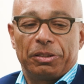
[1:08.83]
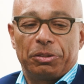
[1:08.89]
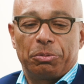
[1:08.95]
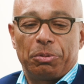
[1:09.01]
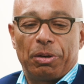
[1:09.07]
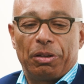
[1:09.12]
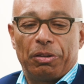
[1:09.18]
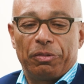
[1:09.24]

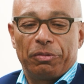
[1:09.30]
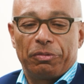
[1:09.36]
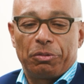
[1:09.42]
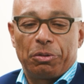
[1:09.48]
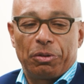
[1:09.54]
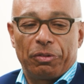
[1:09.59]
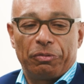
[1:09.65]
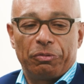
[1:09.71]
12
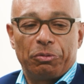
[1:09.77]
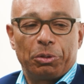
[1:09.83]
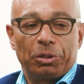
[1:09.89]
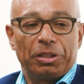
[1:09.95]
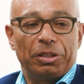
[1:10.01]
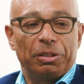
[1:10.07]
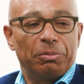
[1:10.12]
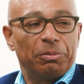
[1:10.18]
or
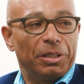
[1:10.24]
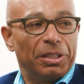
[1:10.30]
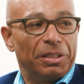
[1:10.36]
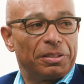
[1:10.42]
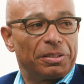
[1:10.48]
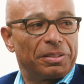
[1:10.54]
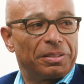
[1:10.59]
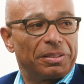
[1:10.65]
14
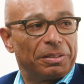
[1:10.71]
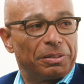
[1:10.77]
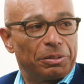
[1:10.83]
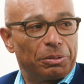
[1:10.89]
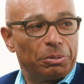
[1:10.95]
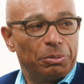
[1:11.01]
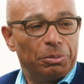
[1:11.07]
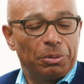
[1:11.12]
weeks
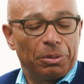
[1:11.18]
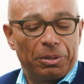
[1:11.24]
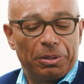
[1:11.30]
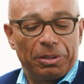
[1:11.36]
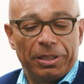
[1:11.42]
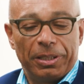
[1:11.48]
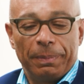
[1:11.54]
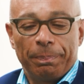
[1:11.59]
too
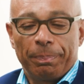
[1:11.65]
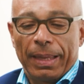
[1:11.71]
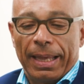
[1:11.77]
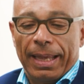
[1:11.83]
early.